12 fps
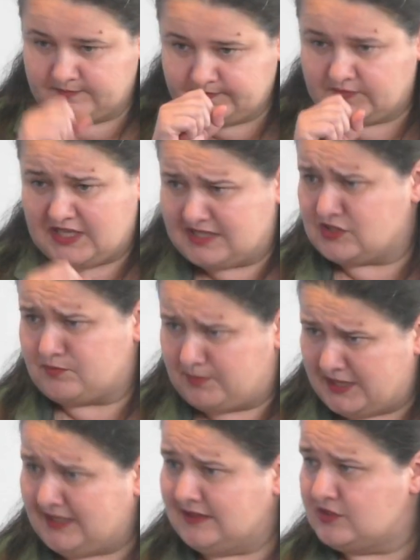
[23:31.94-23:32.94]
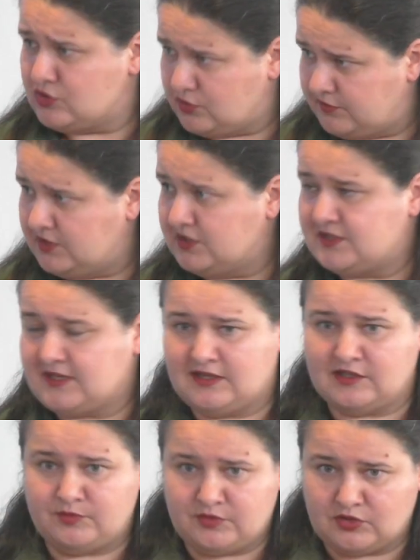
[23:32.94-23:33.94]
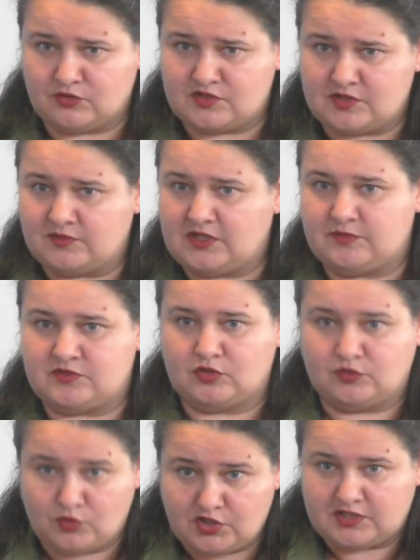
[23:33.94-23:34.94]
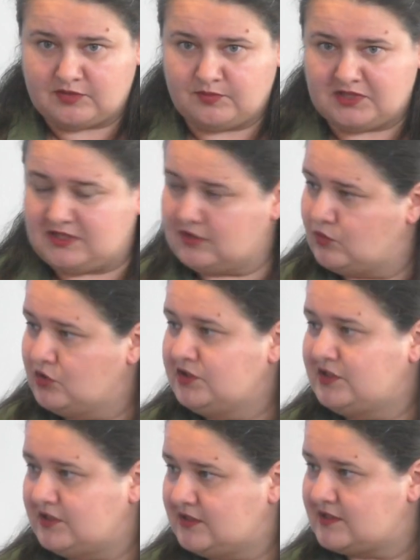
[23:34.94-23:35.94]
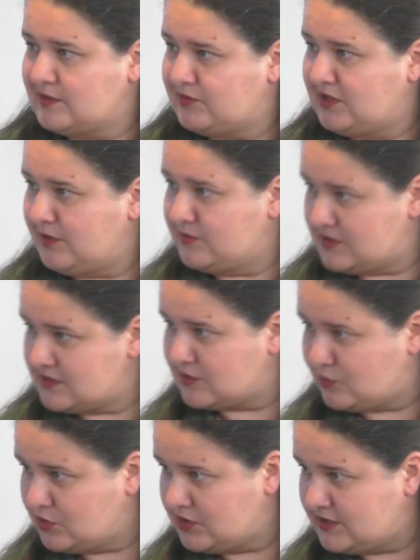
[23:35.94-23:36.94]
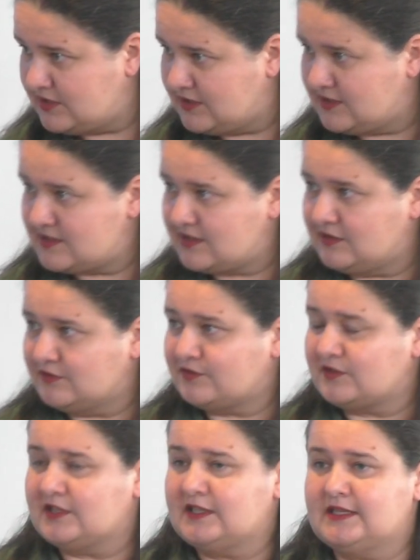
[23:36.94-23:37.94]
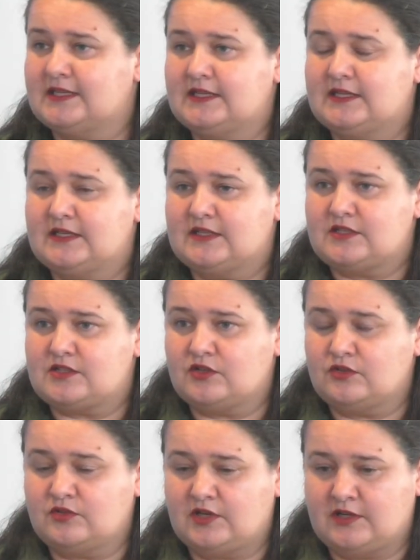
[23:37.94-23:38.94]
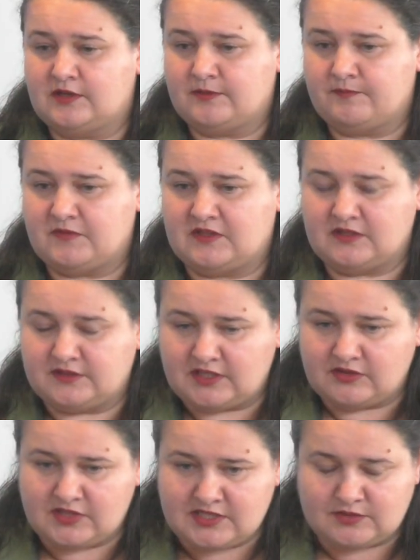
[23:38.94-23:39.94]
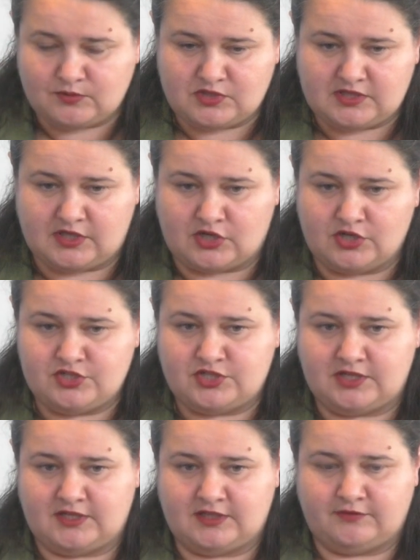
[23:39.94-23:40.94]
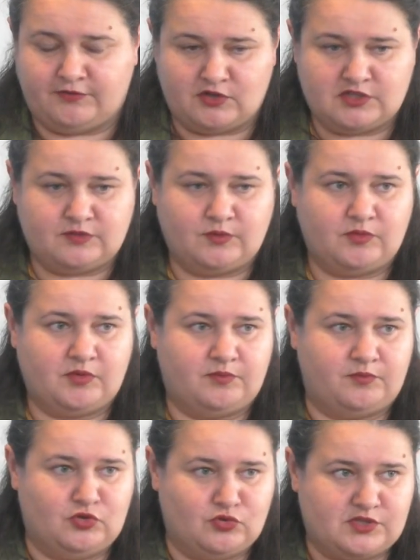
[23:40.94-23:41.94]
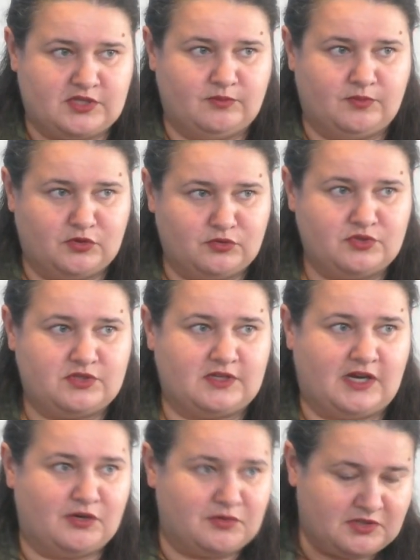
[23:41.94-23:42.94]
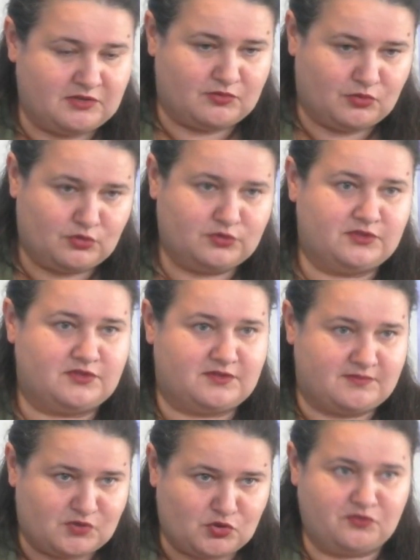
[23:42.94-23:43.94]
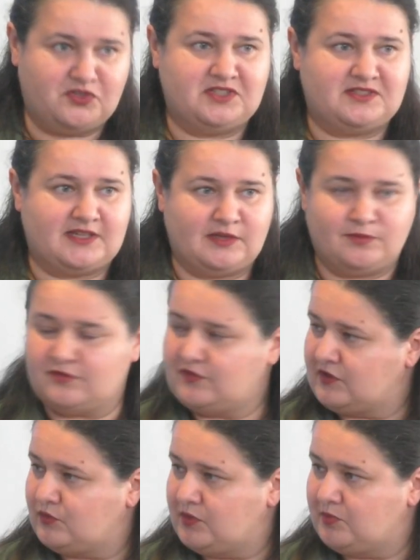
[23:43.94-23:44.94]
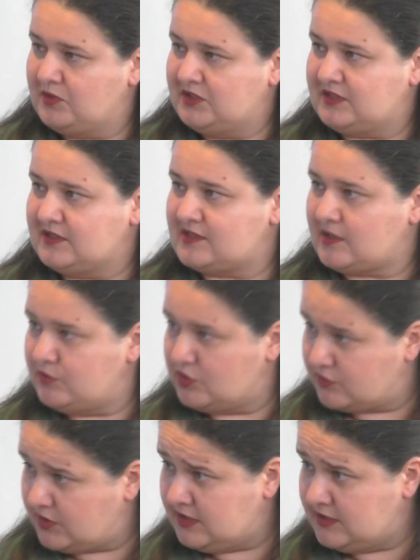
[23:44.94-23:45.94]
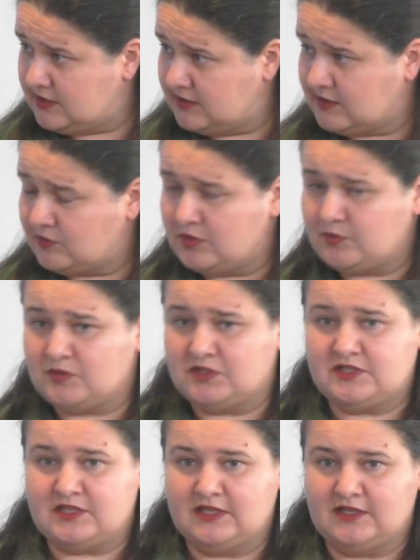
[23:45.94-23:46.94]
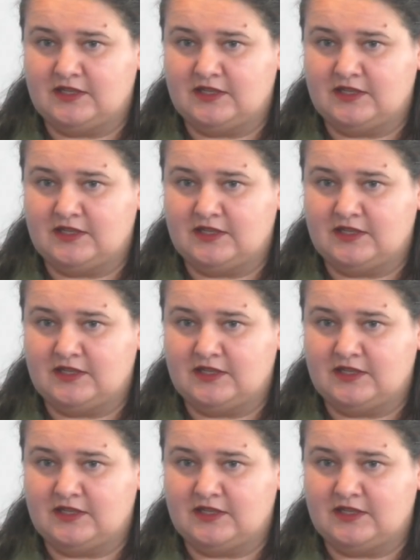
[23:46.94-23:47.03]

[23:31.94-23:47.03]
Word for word: yes, bad Soviet type, you know, sometimes not working, but the quantity sometimes is a quality in itself. Yes. So um, the, the list was large, and first we were using both our old Soviet type of equipment and some Ukrainian equipment,